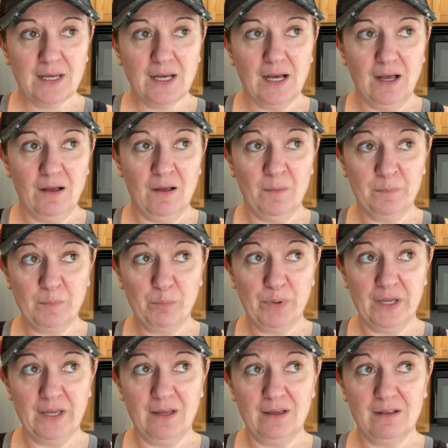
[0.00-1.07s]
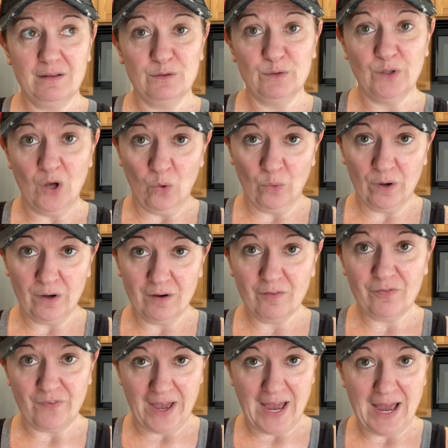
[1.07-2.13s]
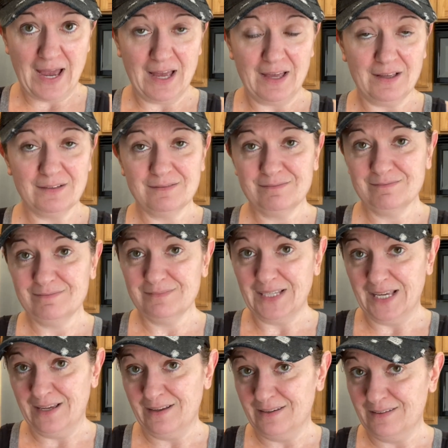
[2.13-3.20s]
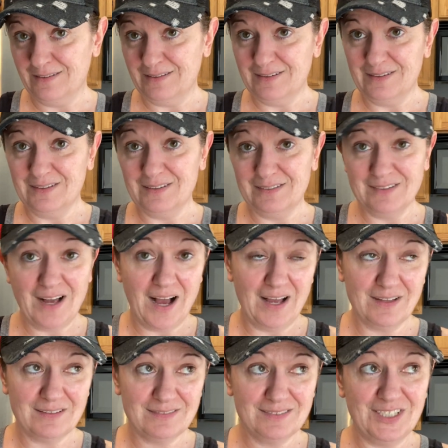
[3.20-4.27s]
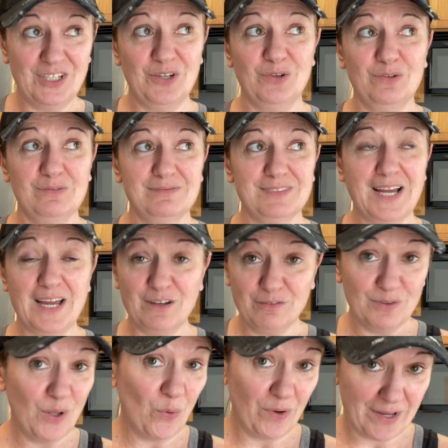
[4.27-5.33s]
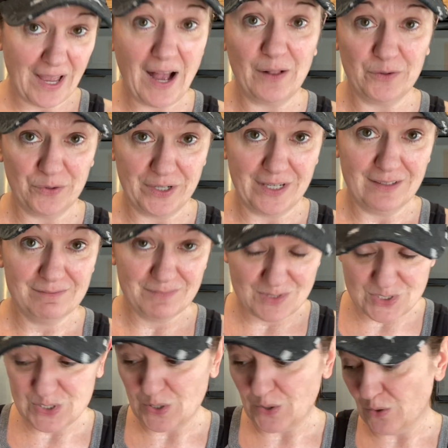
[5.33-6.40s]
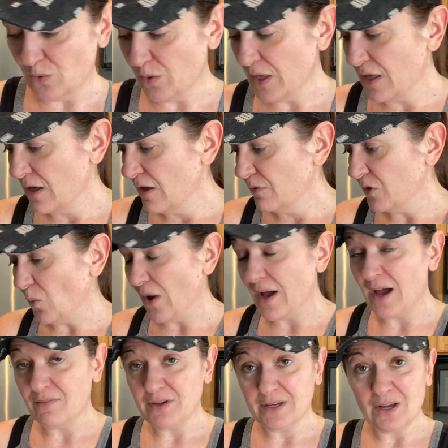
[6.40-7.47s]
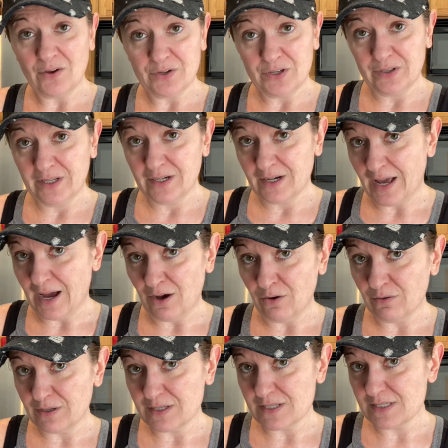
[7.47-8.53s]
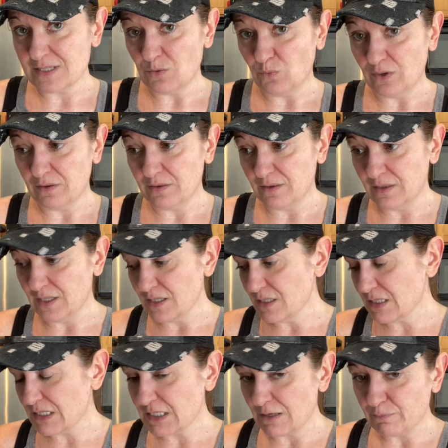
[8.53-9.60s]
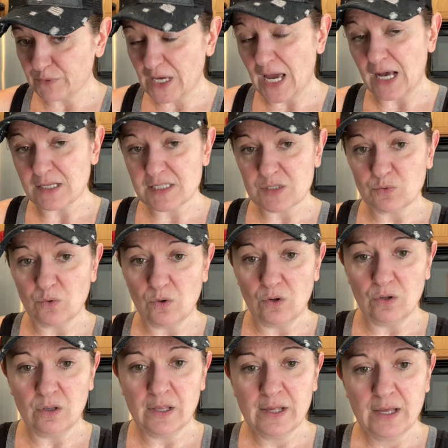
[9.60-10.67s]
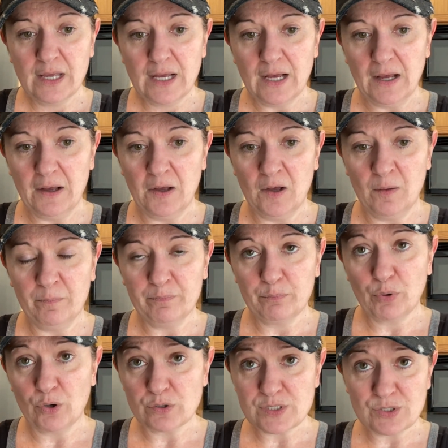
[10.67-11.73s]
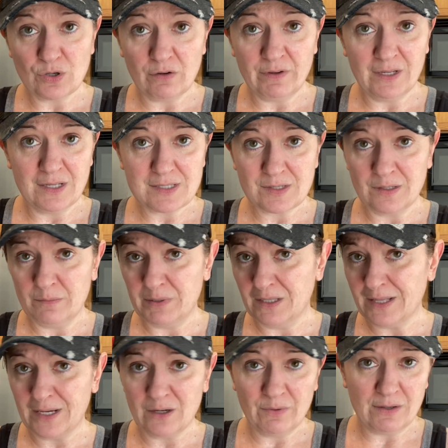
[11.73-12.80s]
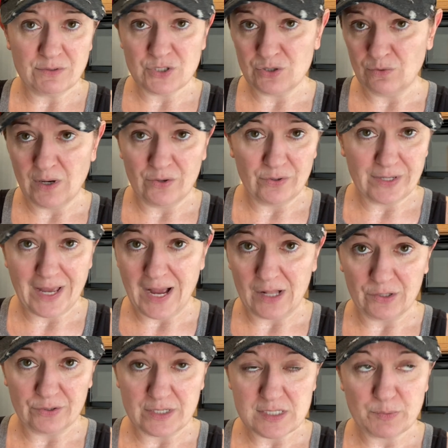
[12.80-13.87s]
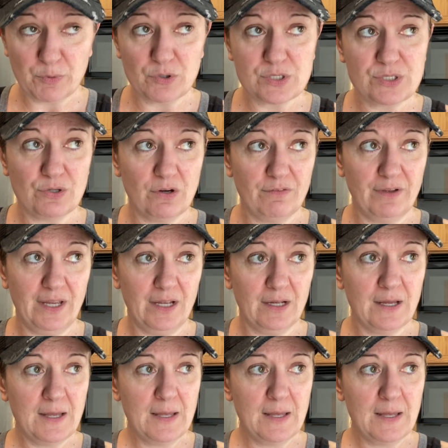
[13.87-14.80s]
but lower fat and not, you know, kind of lower calorie. So the way I have it calculated out is with this casserole, per serving, it's going to be like around 200 calories per serving.